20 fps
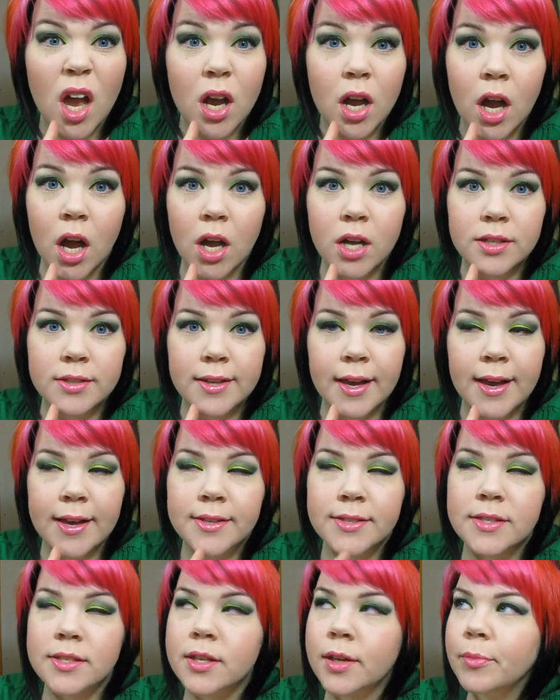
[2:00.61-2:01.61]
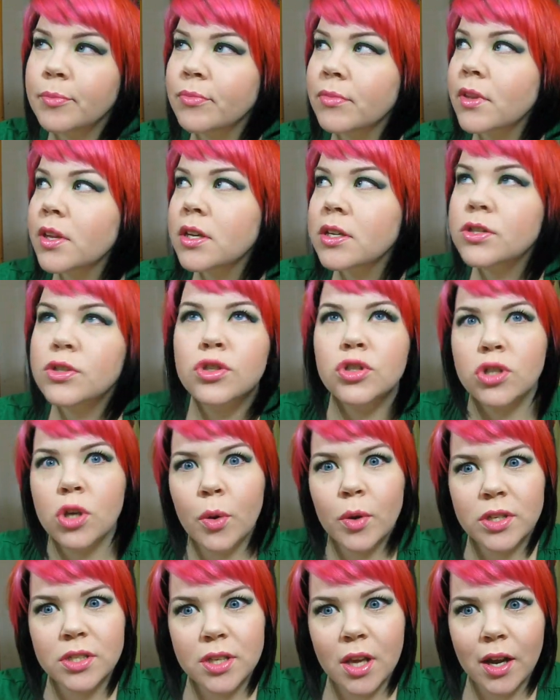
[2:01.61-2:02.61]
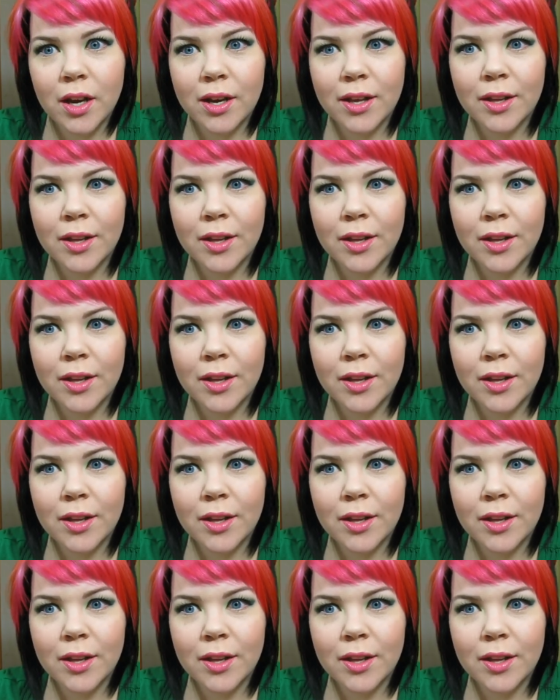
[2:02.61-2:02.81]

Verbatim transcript: Contest. So excited.